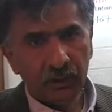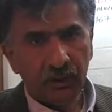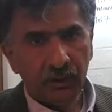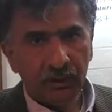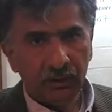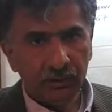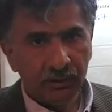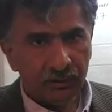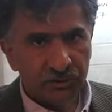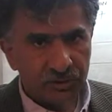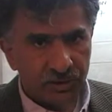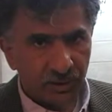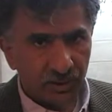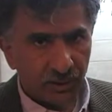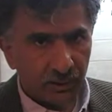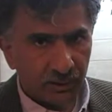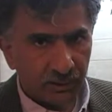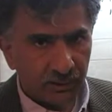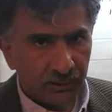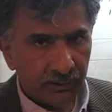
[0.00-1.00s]
In the G
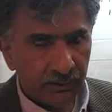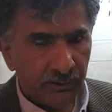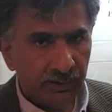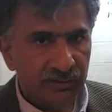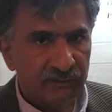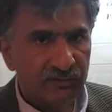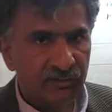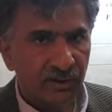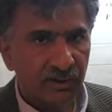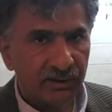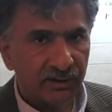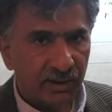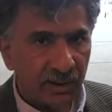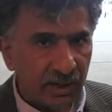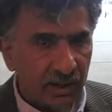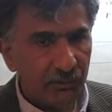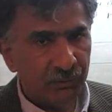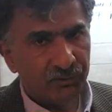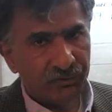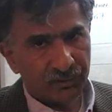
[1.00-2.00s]
R E, exact
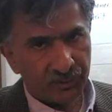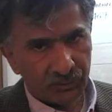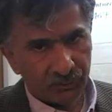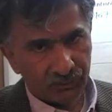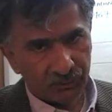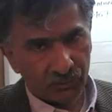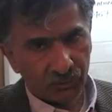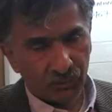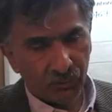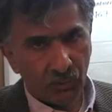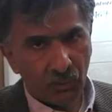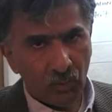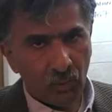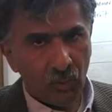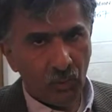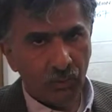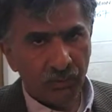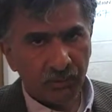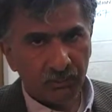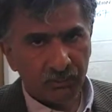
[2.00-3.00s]
opposite is true.
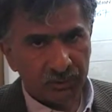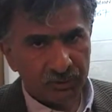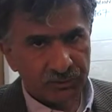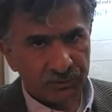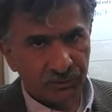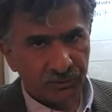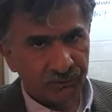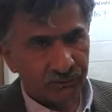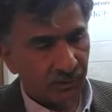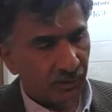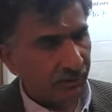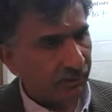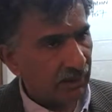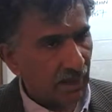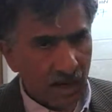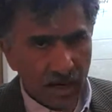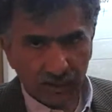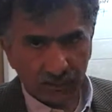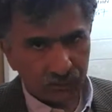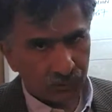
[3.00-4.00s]
All the pictures are
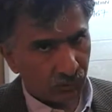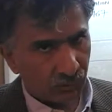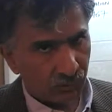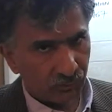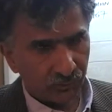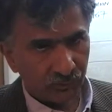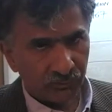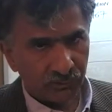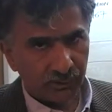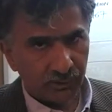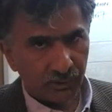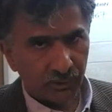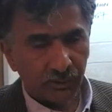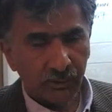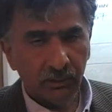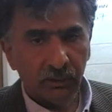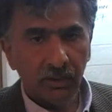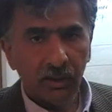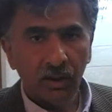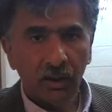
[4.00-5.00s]
not drawn to
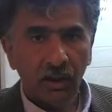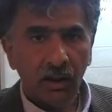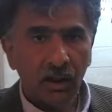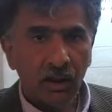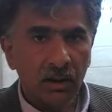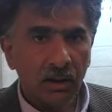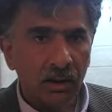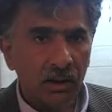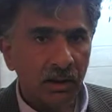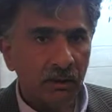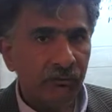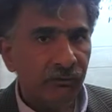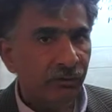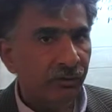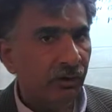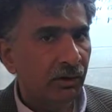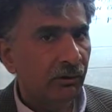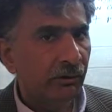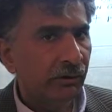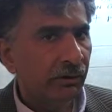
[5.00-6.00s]
scale unless in
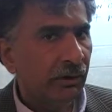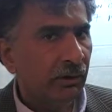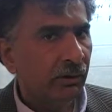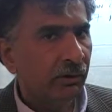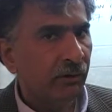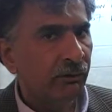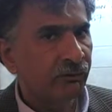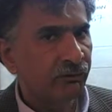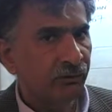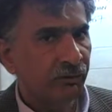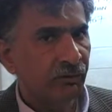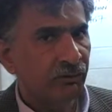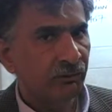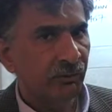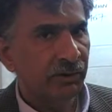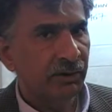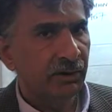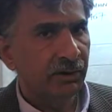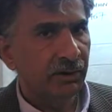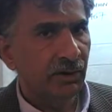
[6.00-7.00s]
a rare instance
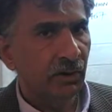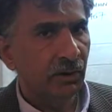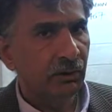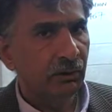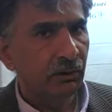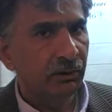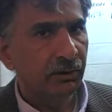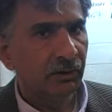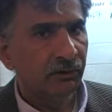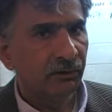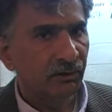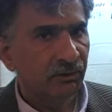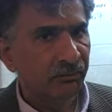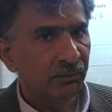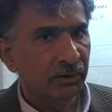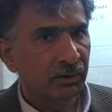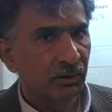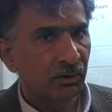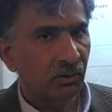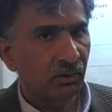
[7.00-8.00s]
when they tell you that this
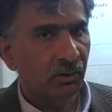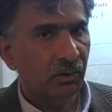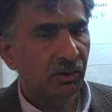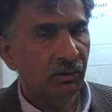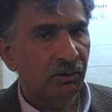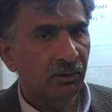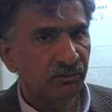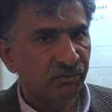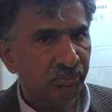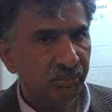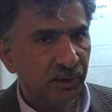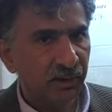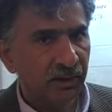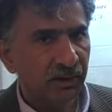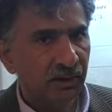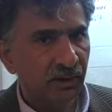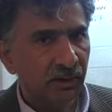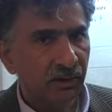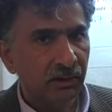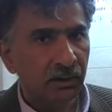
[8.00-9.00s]
particular, this bloody
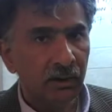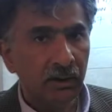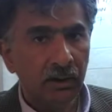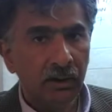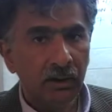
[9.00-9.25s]
thing